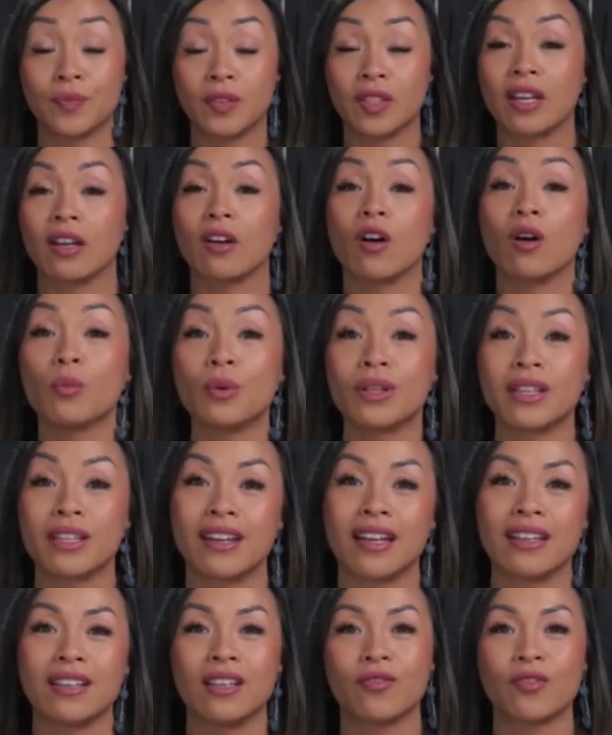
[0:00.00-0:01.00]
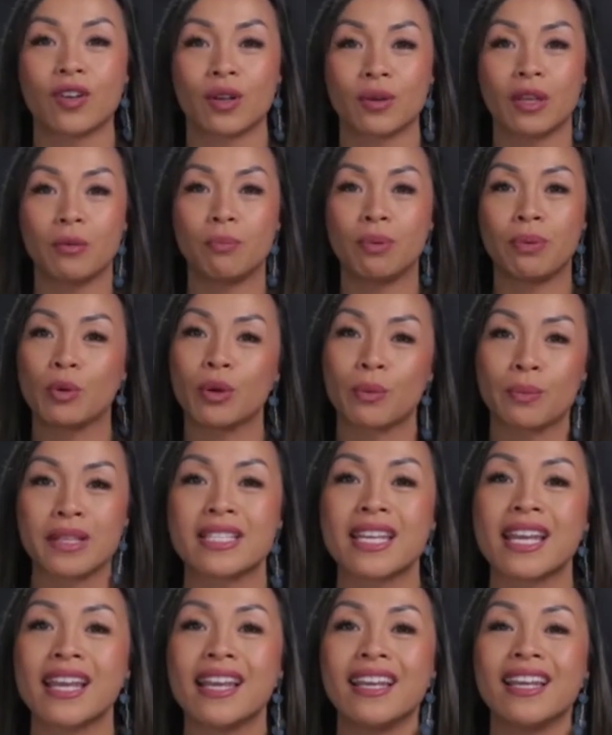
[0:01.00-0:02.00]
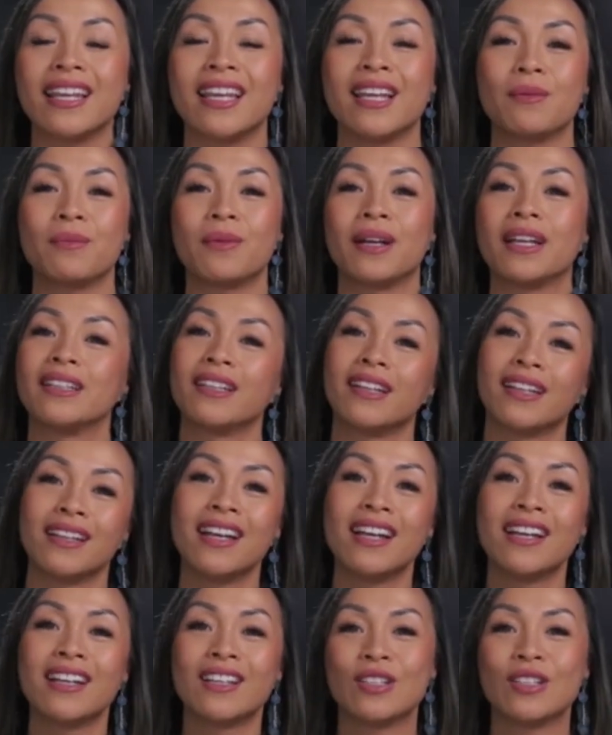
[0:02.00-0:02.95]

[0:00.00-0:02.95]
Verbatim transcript: get on with it and you've got you build up a team and then